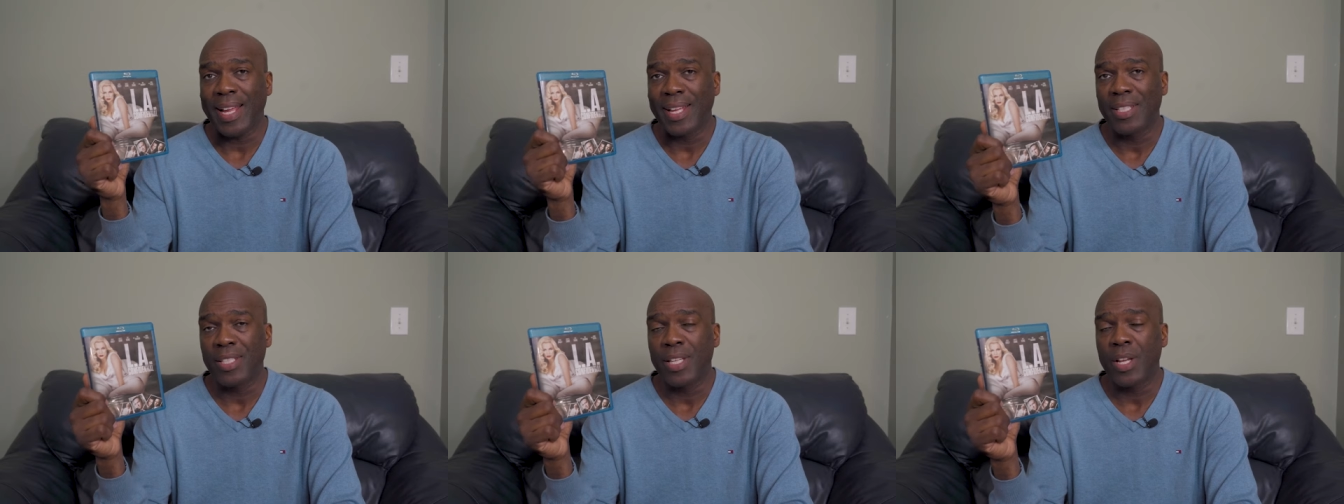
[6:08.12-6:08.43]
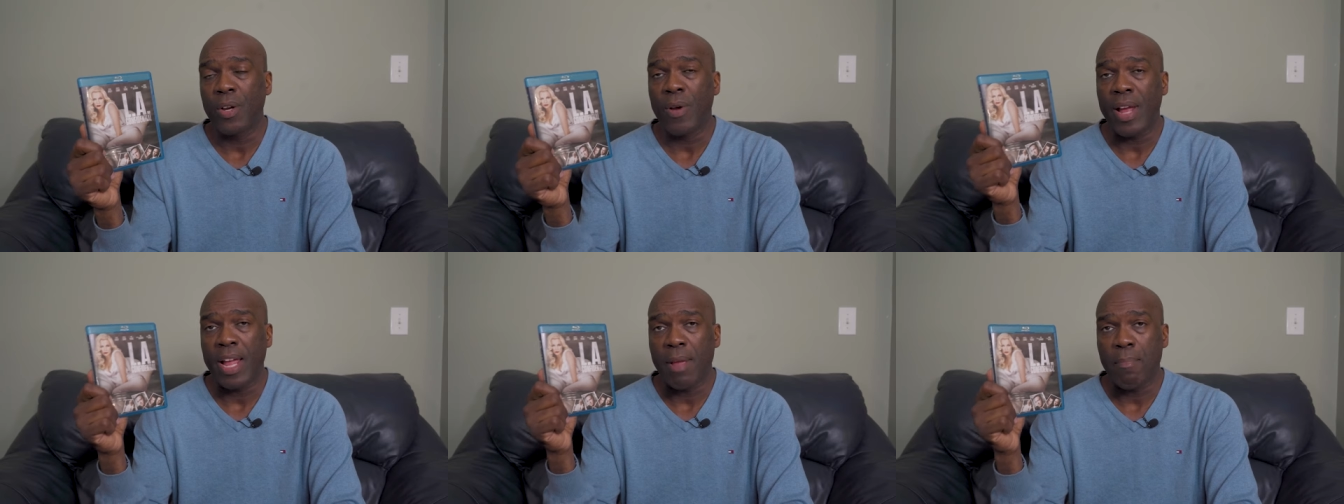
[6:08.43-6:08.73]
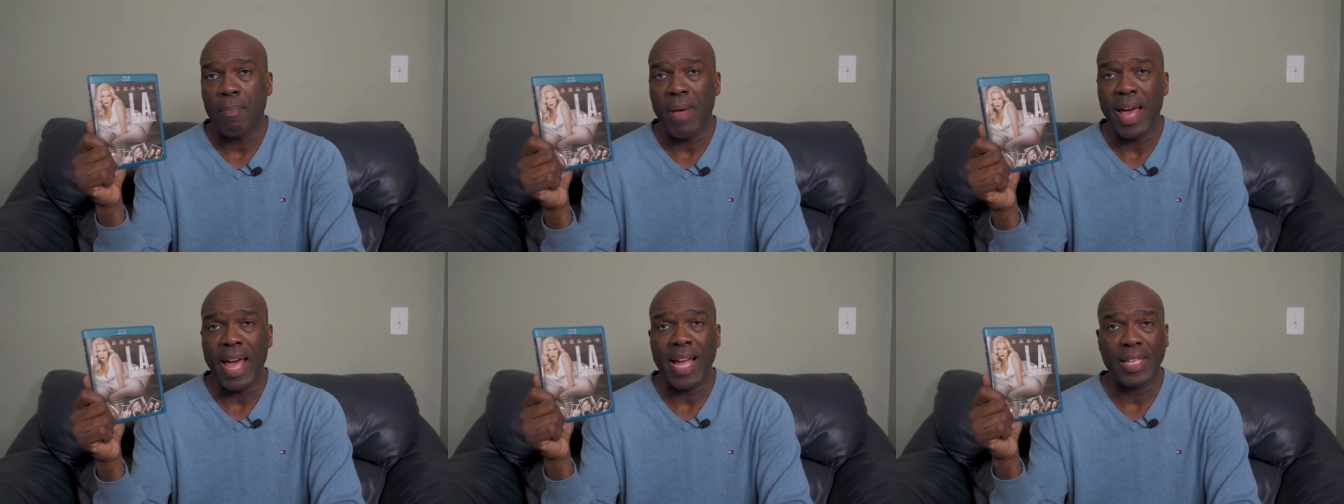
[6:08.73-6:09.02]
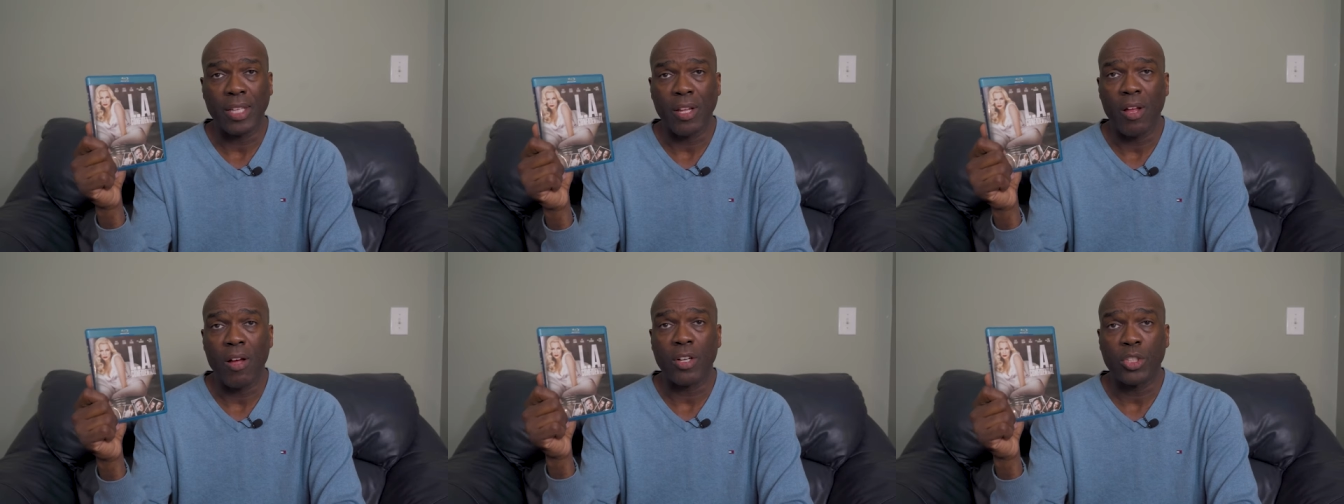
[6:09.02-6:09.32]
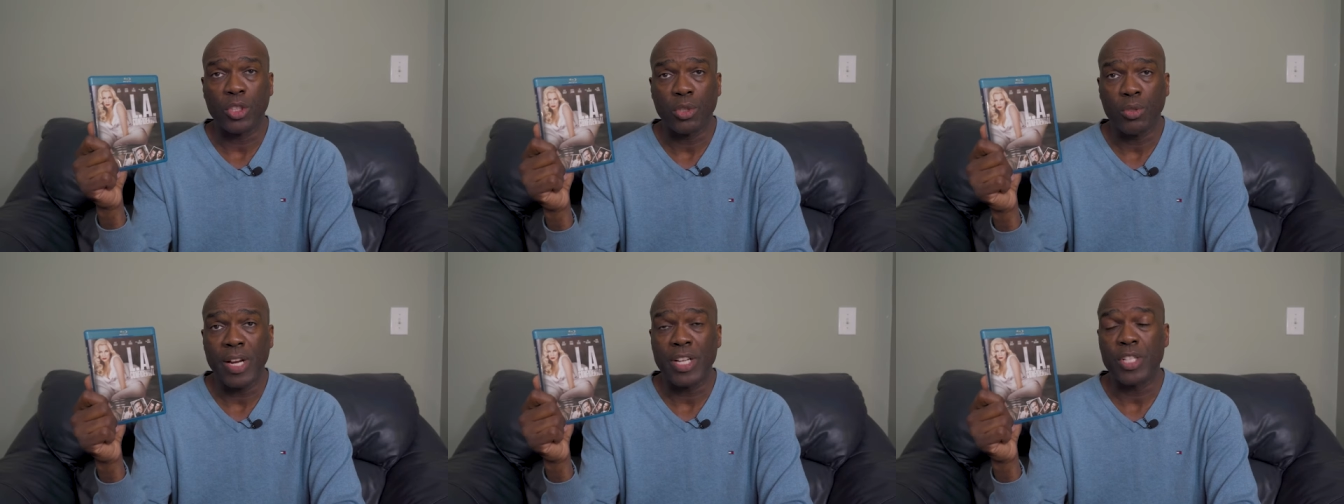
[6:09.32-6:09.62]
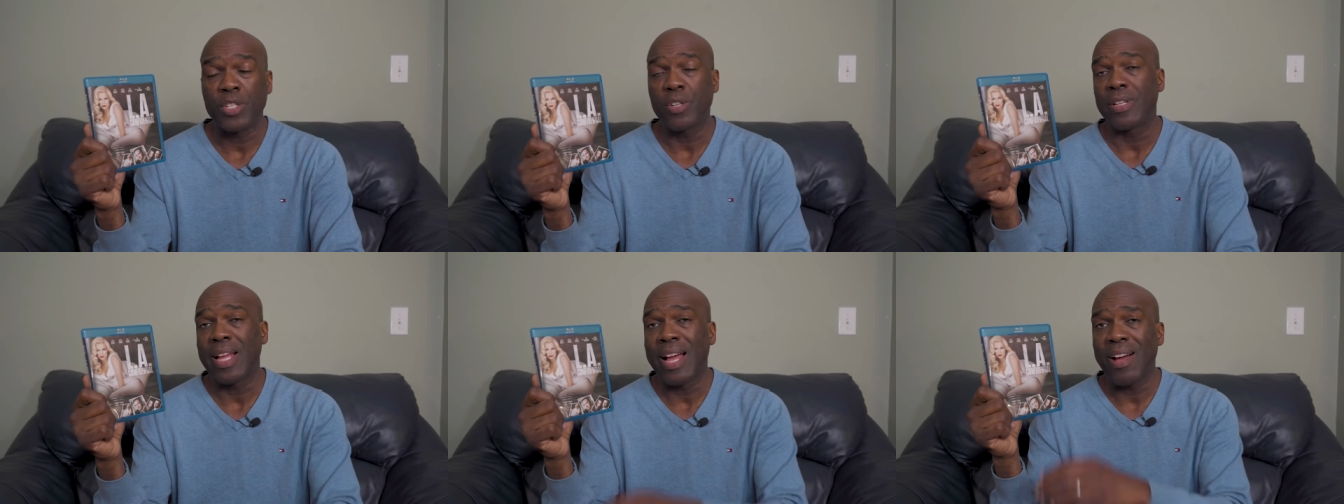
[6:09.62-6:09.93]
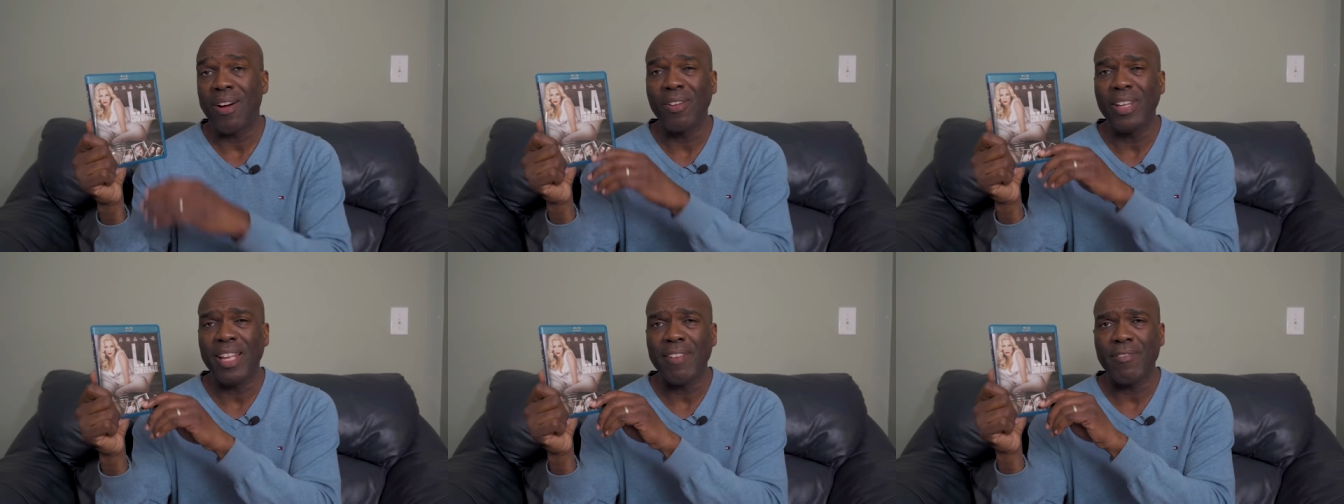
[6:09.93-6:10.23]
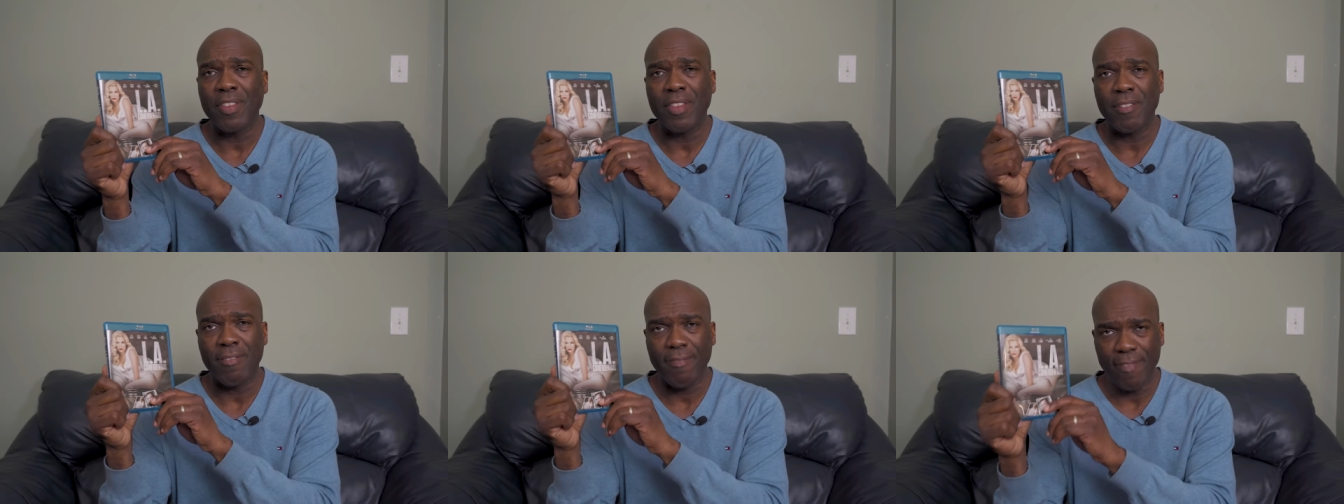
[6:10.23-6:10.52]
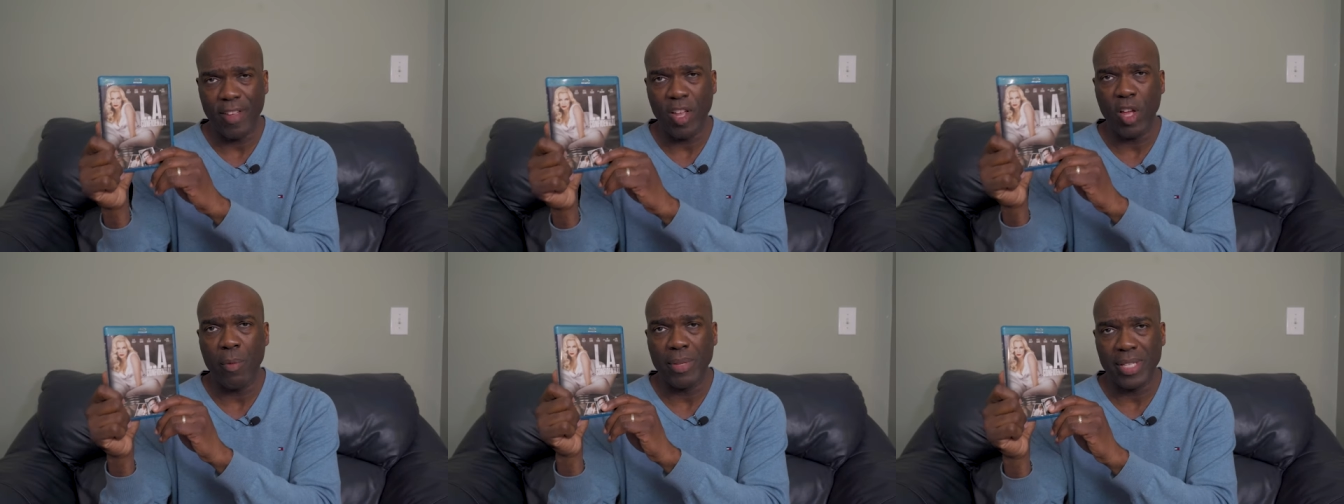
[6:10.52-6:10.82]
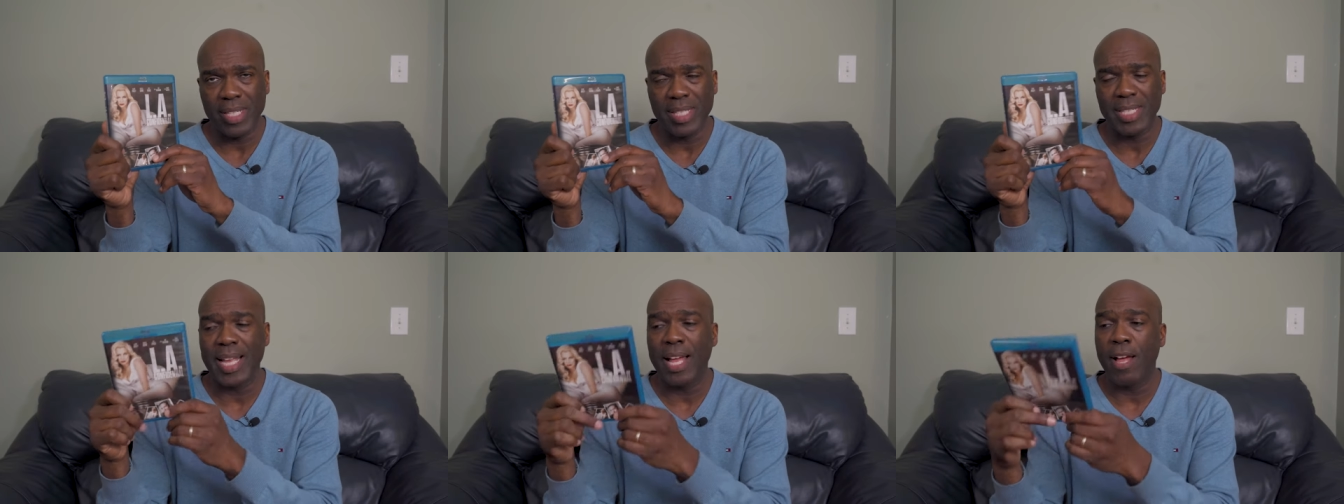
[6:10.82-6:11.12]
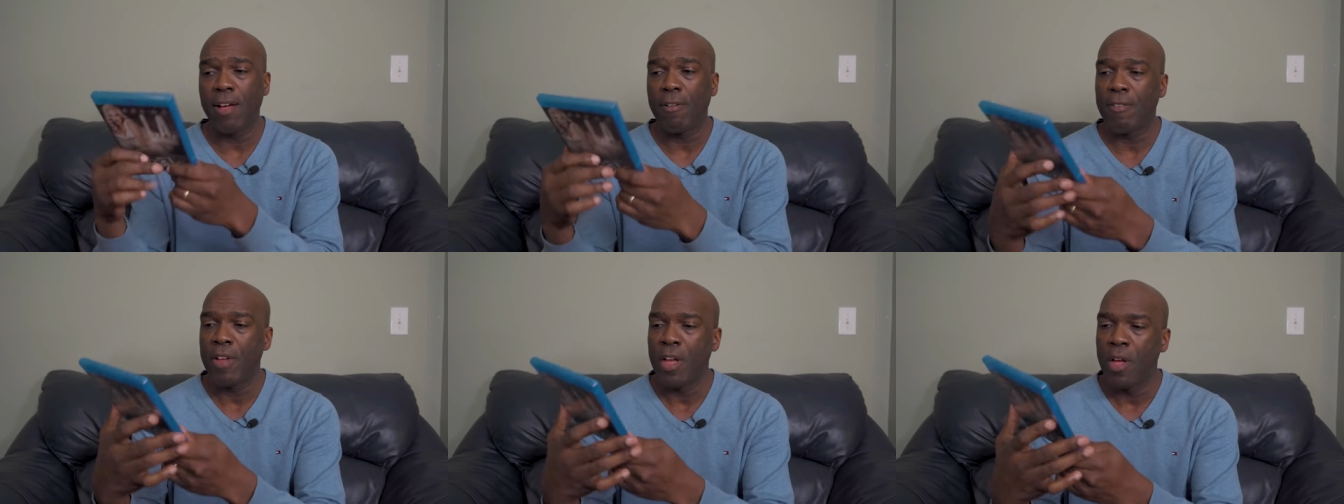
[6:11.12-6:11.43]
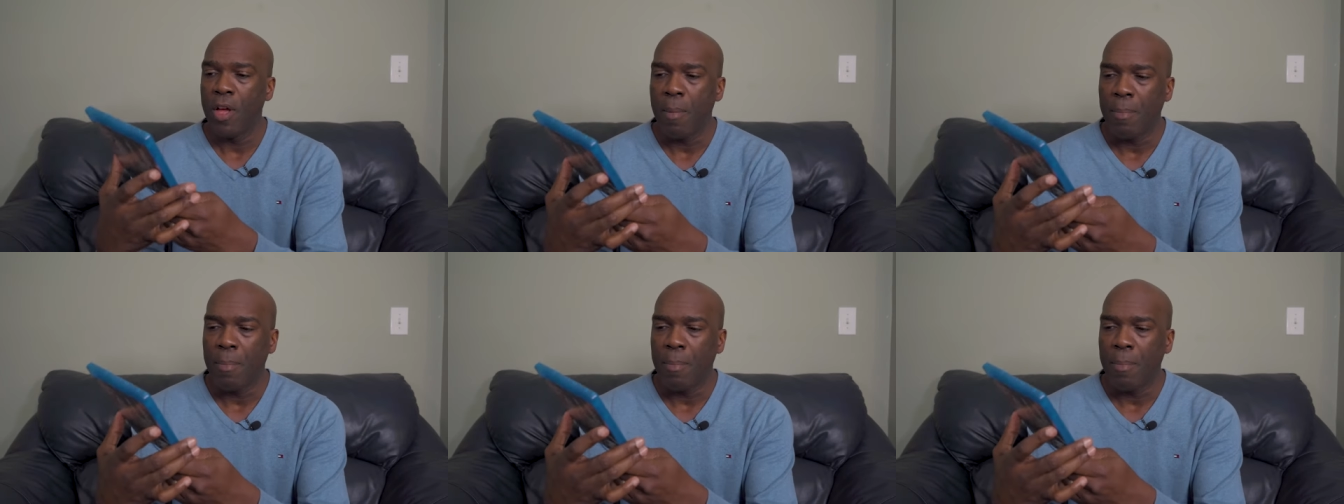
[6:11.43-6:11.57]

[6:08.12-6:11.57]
consider a backlog treasure, not only for the film itself,